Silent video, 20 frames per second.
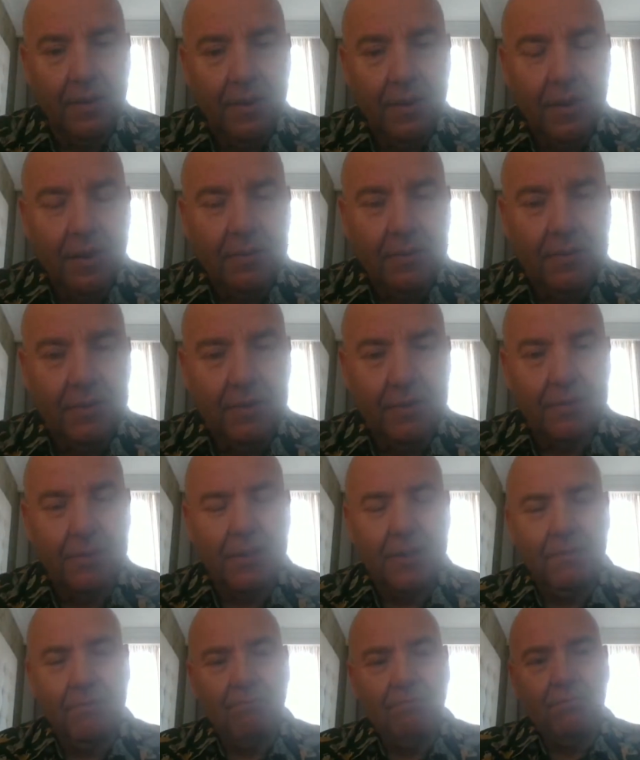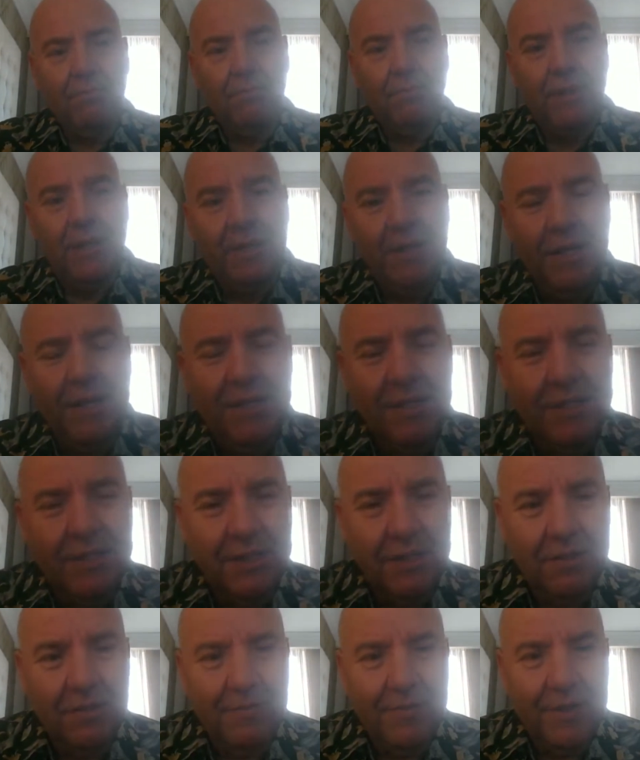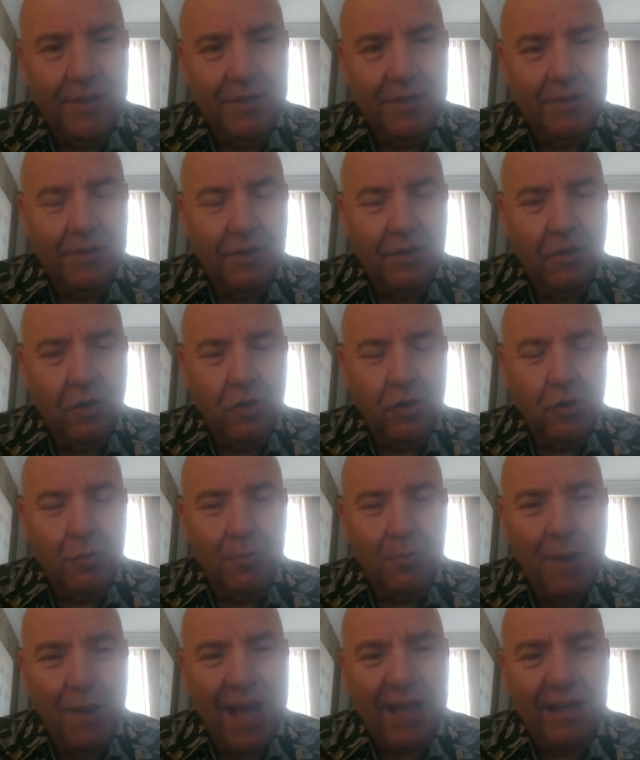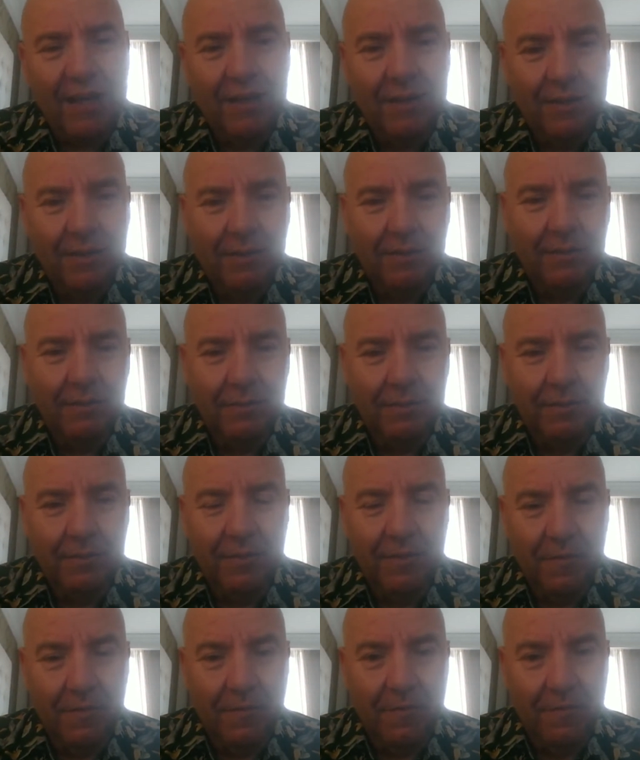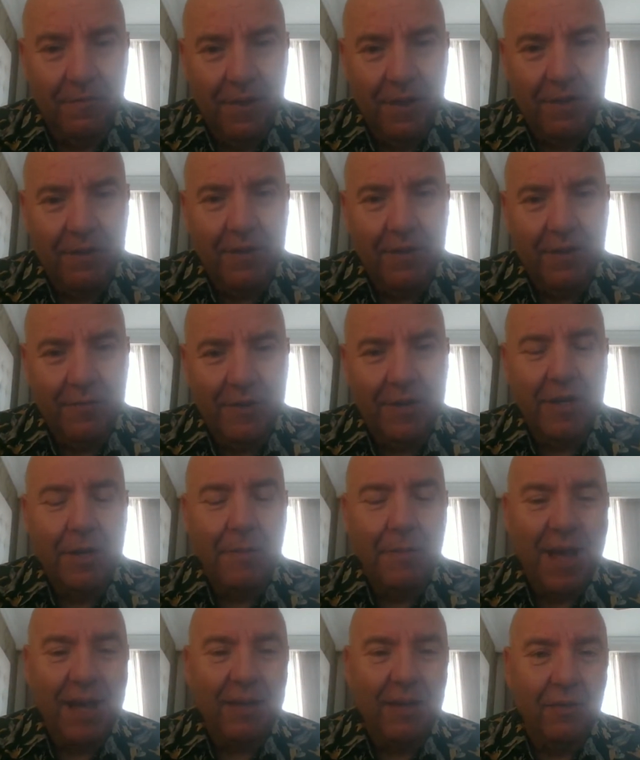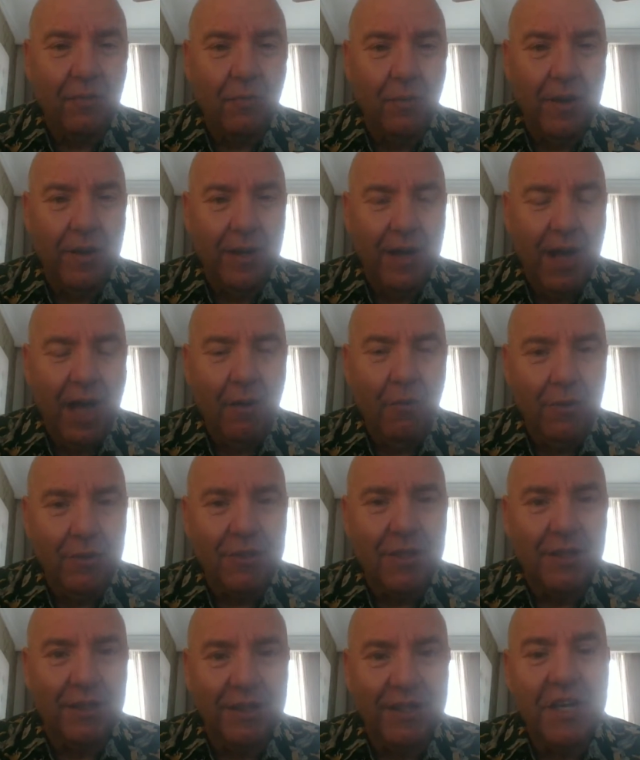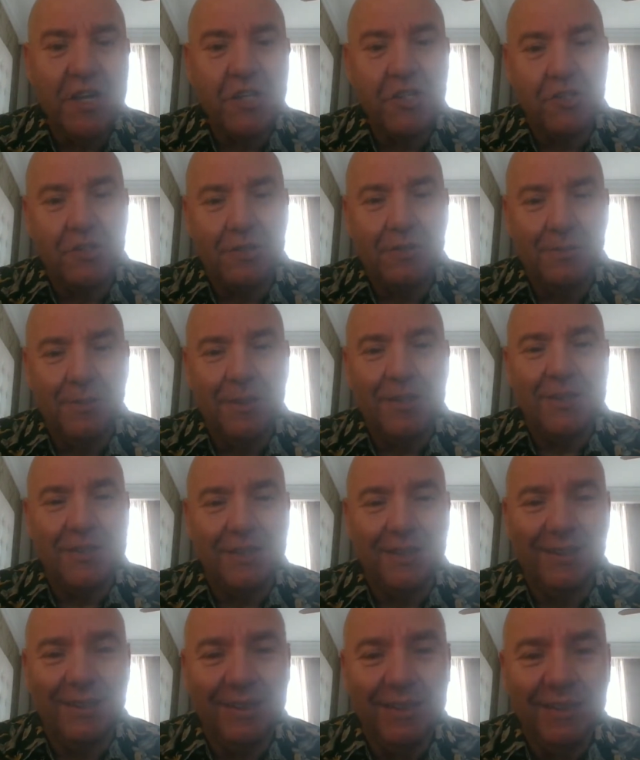The genesis of it goes back very, very back when I was a teenager, basically.